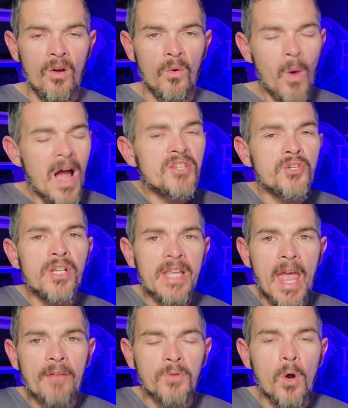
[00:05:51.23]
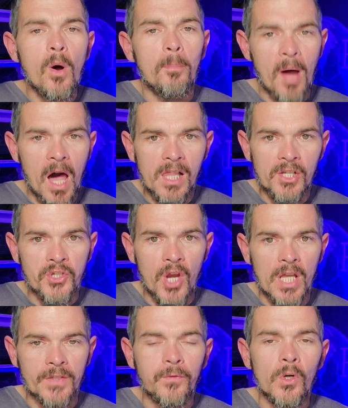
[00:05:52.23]
why should he have to
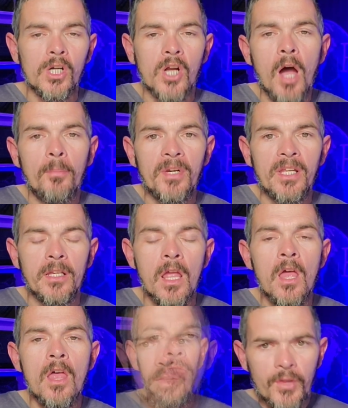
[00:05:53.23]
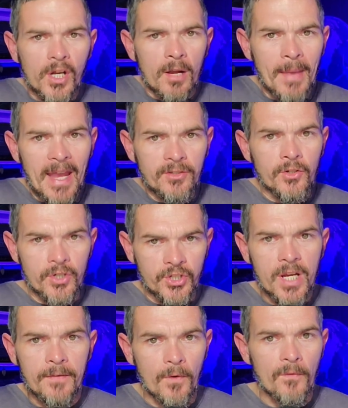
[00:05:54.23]
apologize for accompanying the
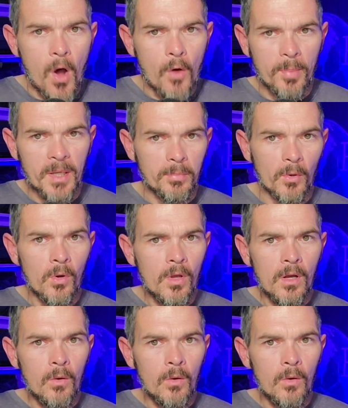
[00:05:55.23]
Commander-in-Chief of all people?